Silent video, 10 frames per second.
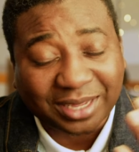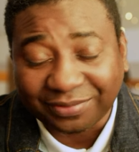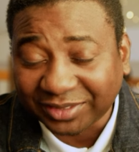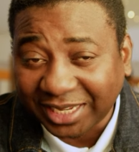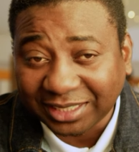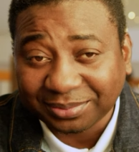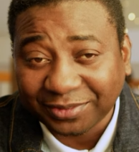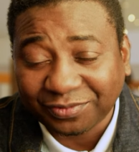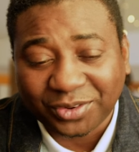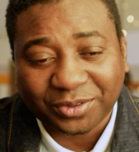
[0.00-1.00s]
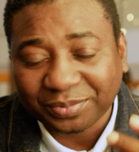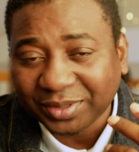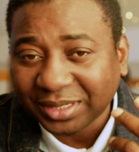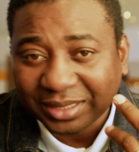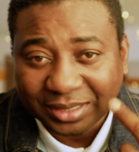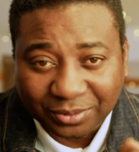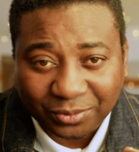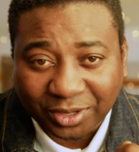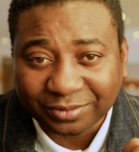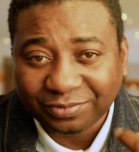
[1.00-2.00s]
I've said it before,
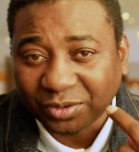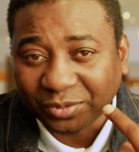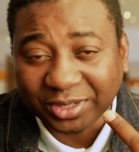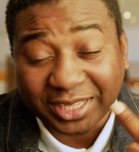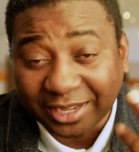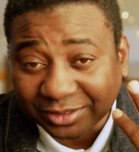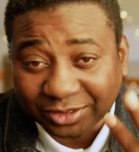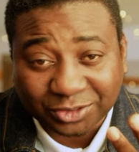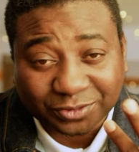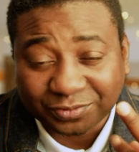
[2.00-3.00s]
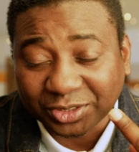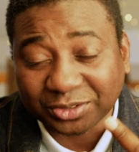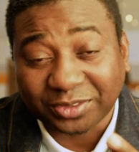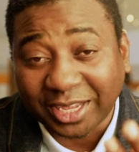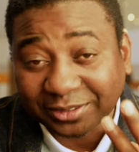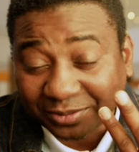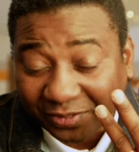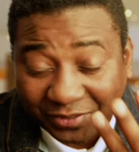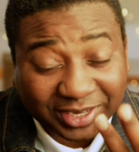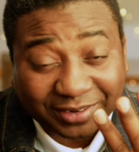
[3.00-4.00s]
1 for 1,000, 2 for 2,000,
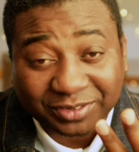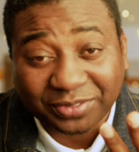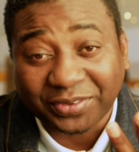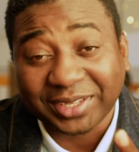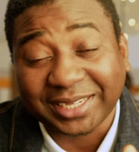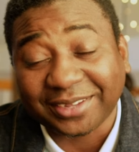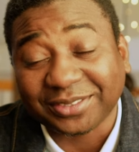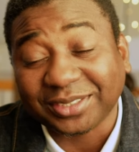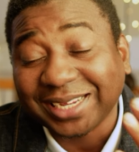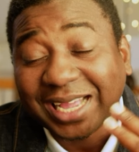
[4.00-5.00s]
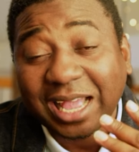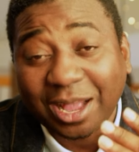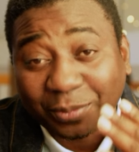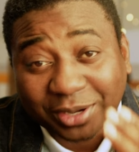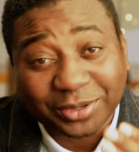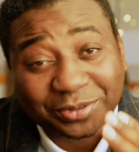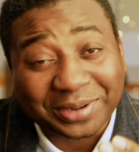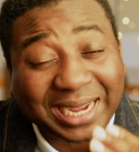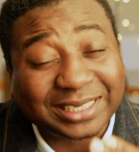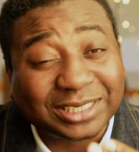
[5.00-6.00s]
3 for 3,000, and we're going to
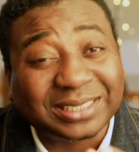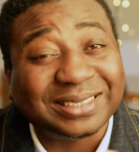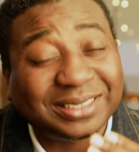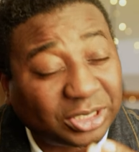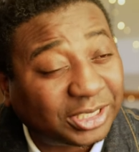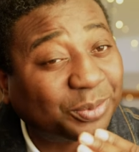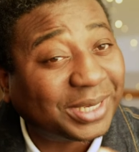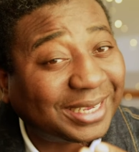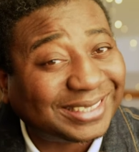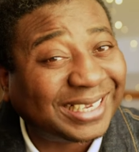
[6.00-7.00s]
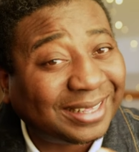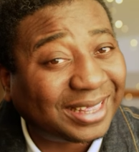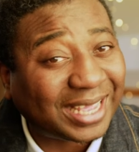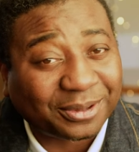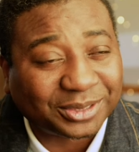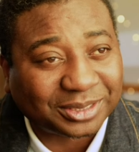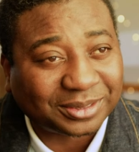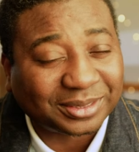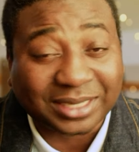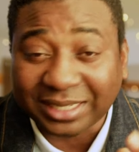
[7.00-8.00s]
ride it till we are
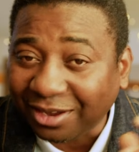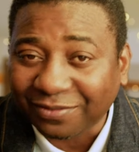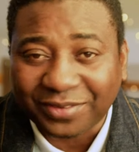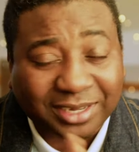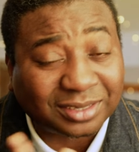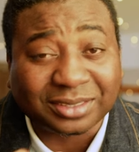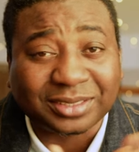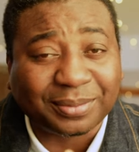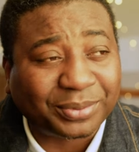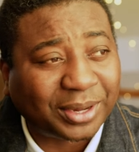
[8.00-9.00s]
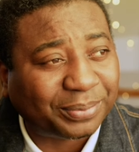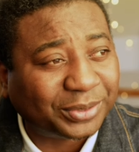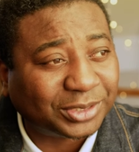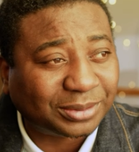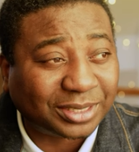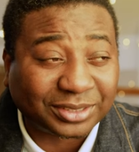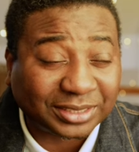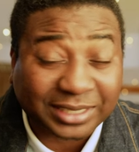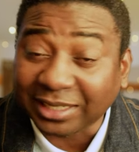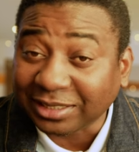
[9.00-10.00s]
10,000. Then I'll find another approach,
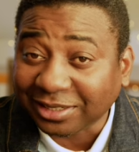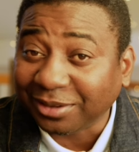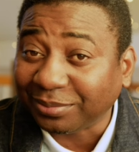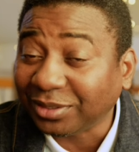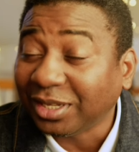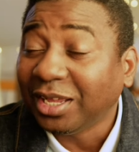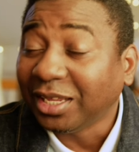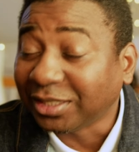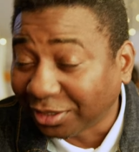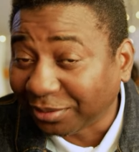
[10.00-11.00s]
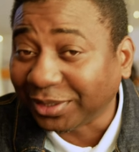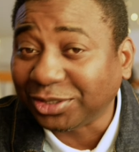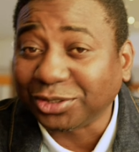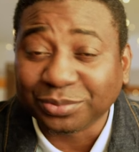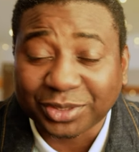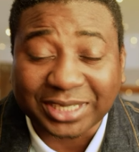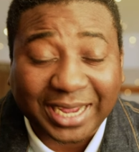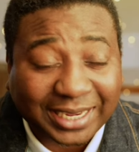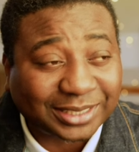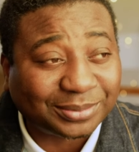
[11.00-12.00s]
because then it's going to be too much
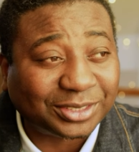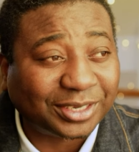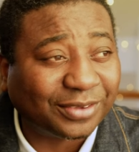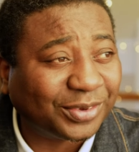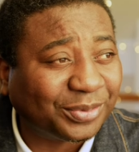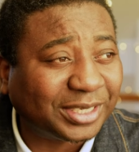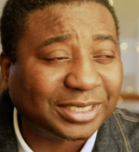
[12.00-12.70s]
items to give away.